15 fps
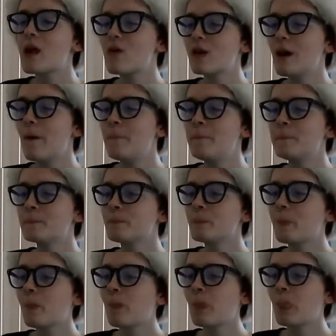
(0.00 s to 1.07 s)
There we go.
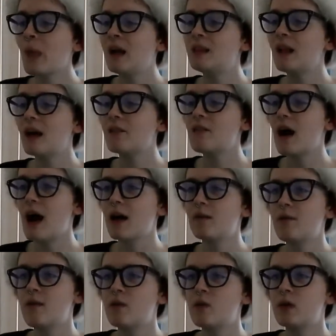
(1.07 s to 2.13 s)
Life hack,
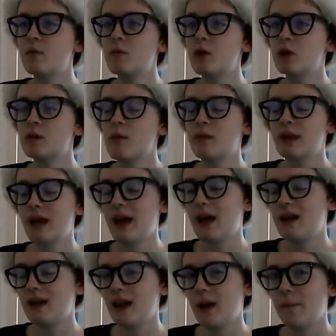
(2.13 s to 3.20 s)
if you ever want to murder someone with a
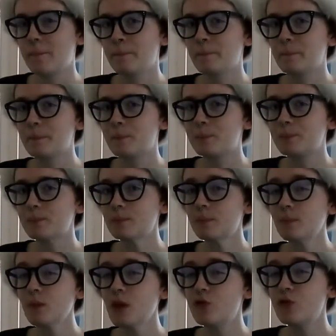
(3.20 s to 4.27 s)
candy cane,
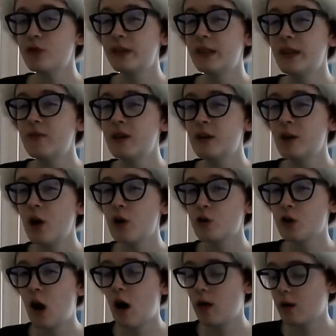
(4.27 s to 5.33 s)
just leave it in hot
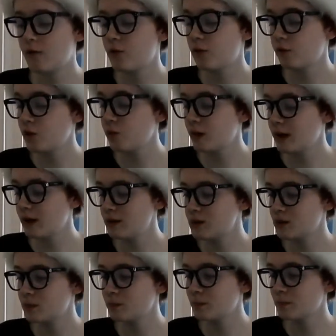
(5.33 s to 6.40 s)
chocolate for a few
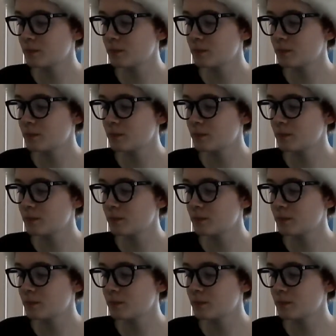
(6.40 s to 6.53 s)
minutes.